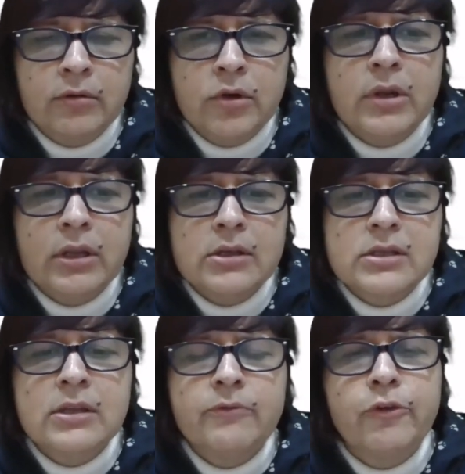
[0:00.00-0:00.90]
during
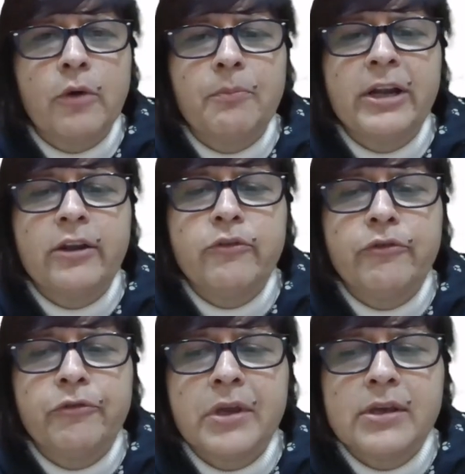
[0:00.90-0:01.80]
this
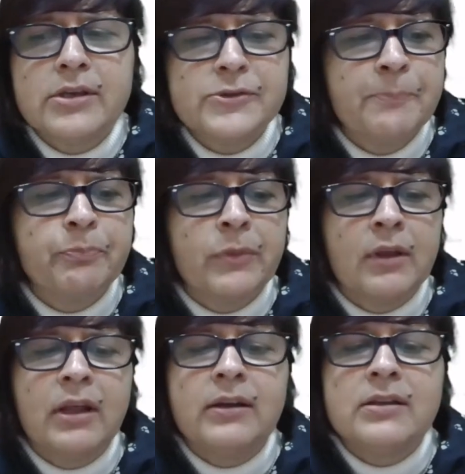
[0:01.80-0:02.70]
informative phase,
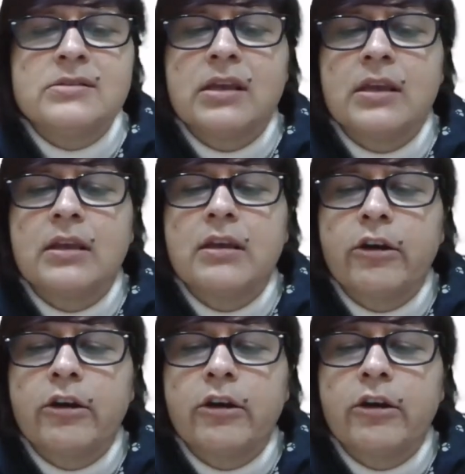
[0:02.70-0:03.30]
that is the